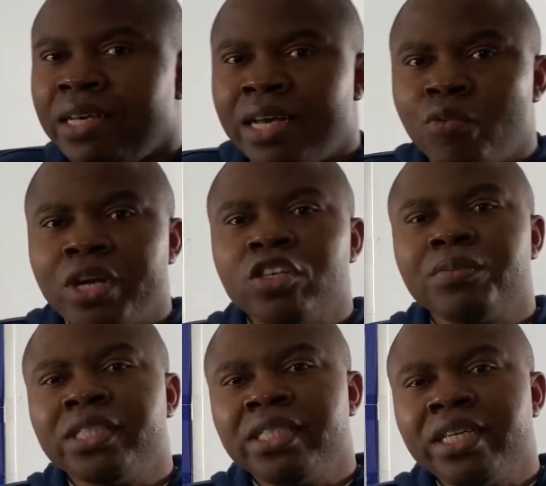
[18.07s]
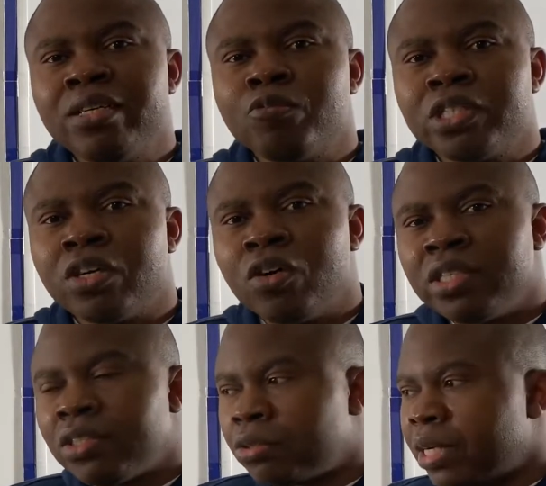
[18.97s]
And we're going to be dealing with all
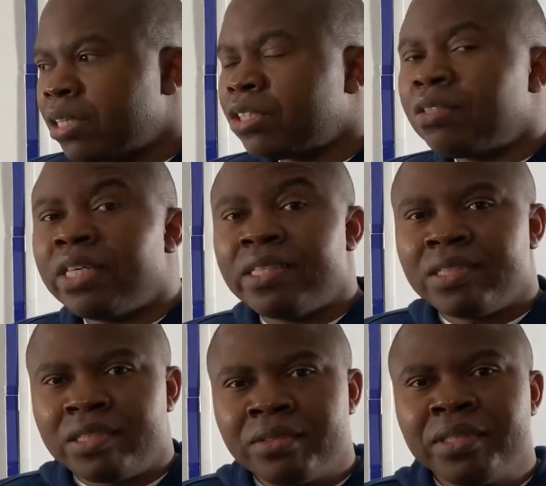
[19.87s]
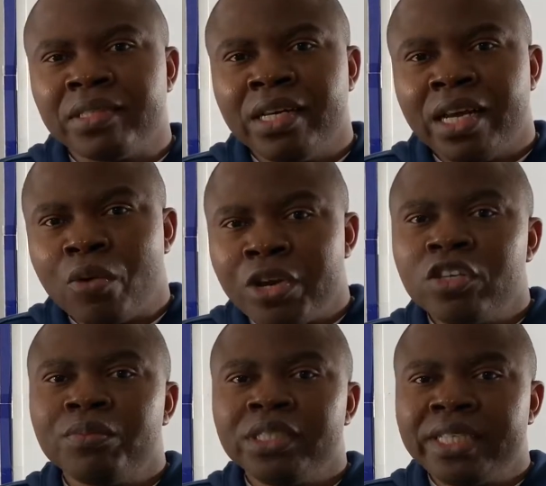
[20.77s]
these reactions in series, and we're going to
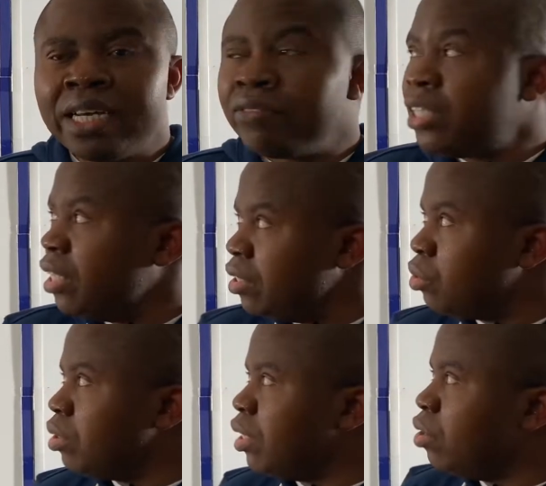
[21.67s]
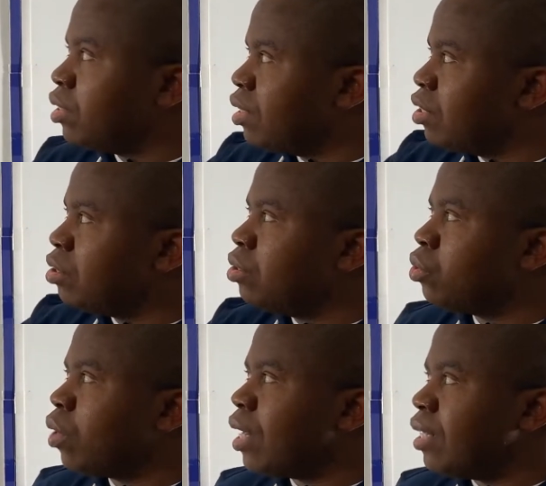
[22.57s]
be diving into the oxidation to
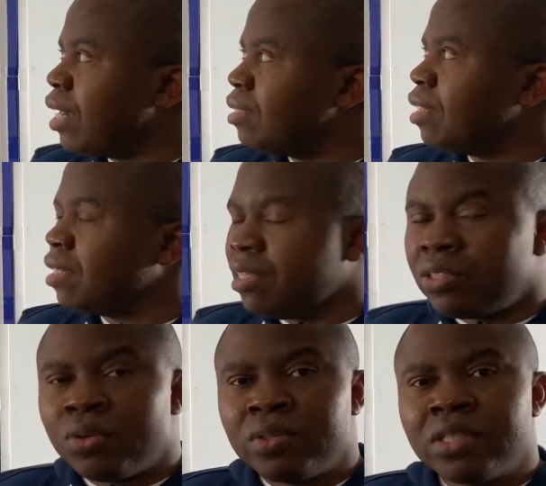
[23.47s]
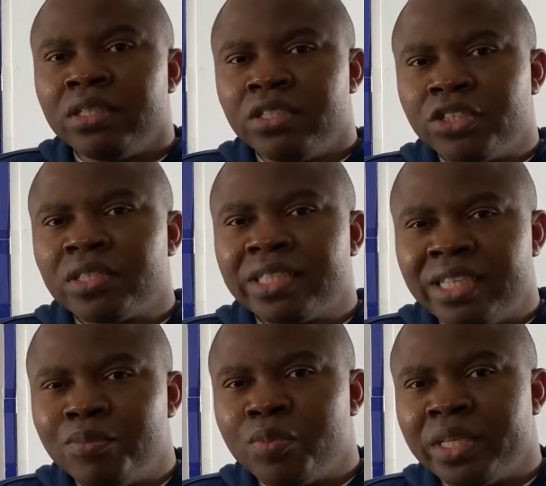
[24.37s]
aldehydes and ketones just in a
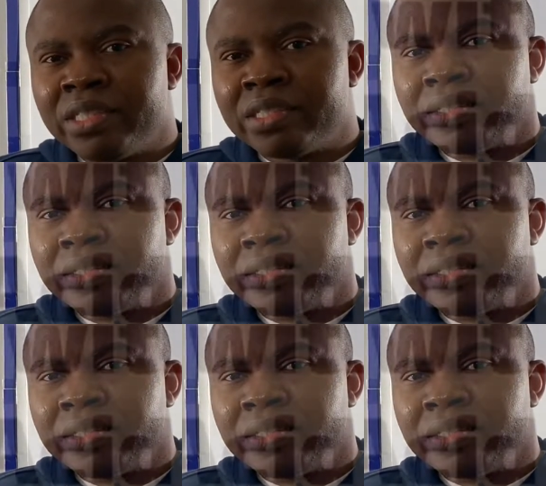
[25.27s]
moment.